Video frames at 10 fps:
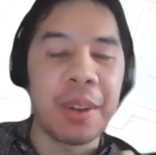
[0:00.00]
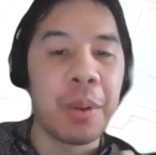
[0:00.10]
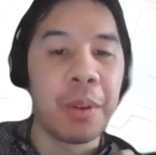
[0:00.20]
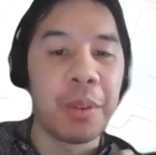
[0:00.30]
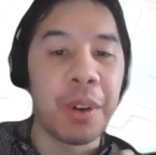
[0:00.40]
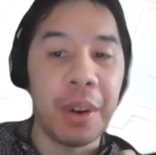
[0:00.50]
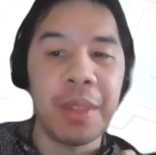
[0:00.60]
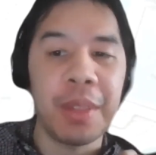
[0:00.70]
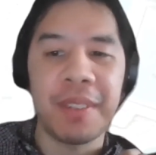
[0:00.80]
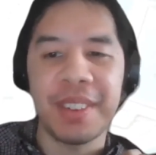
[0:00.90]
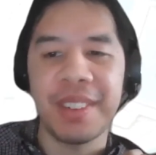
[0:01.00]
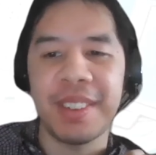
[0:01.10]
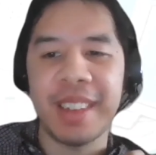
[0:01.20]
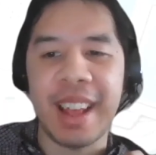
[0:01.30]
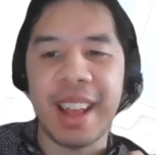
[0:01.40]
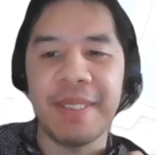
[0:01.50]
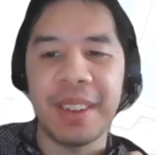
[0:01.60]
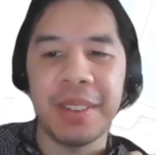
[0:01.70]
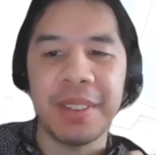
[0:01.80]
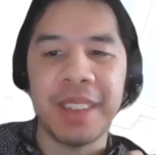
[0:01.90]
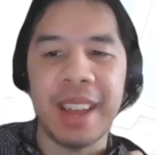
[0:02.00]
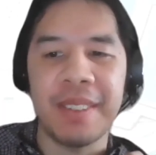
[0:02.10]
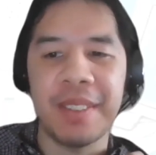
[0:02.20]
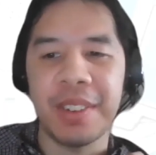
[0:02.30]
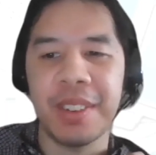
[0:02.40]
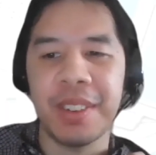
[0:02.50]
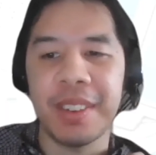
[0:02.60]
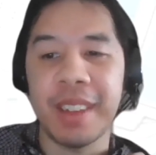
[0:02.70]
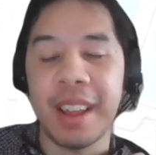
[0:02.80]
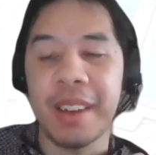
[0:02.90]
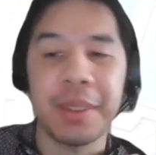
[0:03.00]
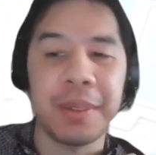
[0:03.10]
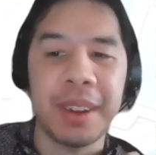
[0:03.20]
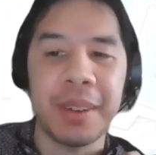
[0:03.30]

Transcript: Google Earth versus LandView, SAT versus L3,